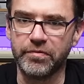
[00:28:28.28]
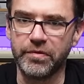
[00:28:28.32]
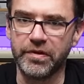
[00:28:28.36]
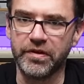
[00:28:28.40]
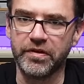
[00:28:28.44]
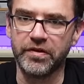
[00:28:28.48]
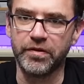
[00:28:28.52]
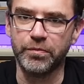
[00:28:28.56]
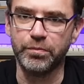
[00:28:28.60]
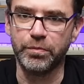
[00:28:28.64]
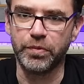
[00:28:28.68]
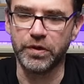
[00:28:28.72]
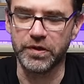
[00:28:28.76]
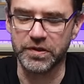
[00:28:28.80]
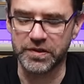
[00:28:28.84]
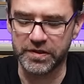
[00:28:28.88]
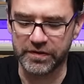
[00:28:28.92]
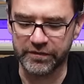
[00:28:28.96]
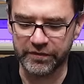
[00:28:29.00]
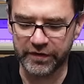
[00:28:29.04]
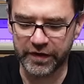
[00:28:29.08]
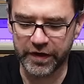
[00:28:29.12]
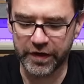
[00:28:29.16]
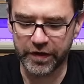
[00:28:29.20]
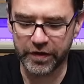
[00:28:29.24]
with composite
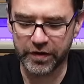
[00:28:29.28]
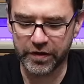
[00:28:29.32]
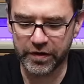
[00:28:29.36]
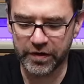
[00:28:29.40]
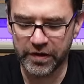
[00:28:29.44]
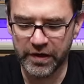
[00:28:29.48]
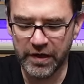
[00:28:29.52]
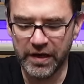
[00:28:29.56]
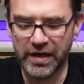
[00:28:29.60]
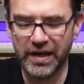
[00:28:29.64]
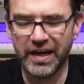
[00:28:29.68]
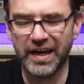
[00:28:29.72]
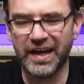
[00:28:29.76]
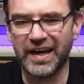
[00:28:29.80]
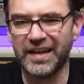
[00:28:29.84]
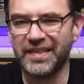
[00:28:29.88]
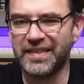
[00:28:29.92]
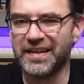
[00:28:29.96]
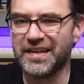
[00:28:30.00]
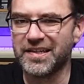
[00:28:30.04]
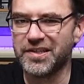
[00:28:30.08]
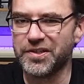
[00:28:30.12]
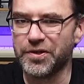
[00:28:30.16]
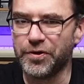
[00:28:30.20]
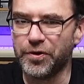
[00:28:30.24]
video, and
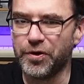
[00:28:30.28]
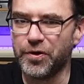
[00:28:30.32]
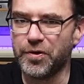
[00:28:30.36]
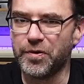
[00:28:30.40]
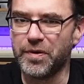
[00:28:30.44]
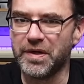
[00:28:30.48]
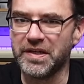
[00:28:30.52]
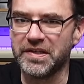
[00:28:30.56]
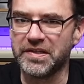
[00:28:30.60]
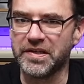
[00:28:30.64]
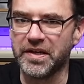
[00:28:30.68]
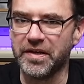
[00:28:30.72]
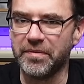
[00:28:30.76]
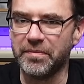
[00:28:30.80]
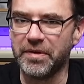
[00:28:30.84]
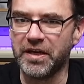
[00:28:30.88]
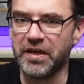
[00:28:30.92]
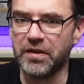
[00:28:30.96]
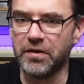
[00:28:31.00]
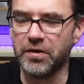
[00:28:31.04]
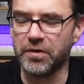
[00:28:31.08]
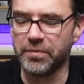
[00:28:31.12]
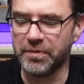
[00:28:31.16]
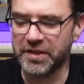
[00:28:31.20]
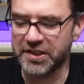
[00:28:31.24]
that's always going to be a
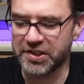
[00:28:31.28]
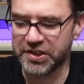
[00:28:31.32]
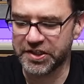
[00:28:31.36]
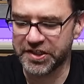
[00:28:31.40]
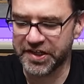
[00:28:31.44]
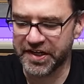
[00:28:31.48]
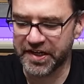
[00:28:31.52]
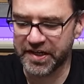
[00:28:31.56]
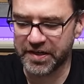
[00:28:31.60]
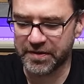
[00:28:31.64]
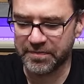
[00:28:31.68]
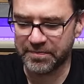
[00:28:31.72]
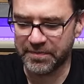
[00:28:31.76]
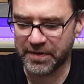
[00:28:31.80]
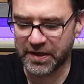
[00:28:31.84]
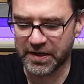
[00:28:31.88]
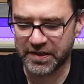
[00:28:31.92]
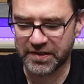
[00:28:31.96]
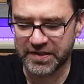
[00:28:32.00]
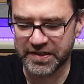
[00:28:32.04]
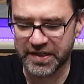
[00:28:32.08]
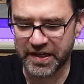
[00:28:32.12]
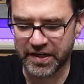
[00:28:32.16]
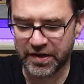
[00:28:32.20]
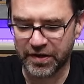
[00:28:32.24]
little bit shit,
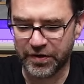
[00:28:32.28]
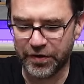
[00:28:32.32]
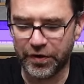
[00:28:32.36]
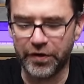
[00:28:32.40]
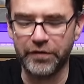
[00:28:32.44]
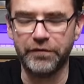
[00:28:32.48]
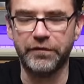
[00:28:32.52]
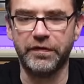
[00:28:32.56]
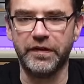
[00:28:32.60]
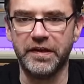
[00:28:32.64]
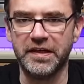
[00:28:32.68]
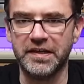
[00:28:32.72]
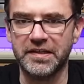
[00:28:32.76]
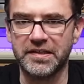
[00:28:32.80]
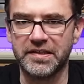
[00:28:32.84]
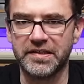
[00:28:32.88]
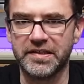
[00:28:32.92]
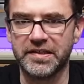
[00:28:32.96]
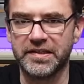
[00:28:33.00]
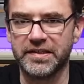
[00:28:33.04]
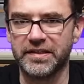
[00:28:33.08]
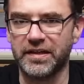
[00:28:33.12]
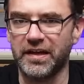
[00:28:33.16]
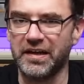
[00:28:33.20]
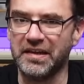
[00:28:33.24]
but hopefully it's
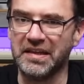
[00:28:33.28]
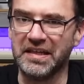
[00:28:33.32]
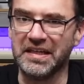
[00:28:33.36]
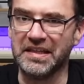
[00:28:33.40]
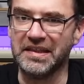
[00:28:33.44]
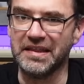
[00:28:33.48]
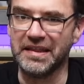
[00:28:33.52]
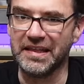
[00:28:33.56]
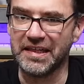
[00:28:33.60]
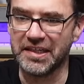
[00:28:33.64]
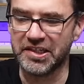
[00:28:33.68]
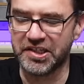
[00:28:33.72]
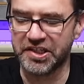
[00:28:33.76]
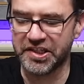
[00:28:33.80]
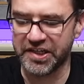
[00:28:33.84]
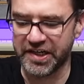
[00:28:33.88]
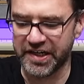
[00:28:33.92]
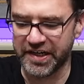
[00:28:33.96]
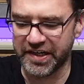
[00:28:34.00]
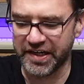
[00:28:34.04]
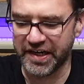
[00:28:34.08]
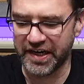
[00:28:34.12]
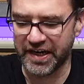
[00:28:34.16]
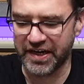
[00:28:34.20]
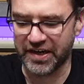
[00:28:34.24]
slightly less
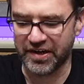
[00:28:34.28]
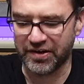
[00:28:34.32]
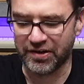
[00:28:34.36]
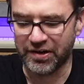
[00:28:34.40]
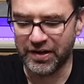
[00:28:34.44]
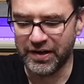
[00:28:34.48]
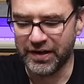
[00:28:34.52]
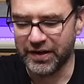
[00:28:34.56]
shit now.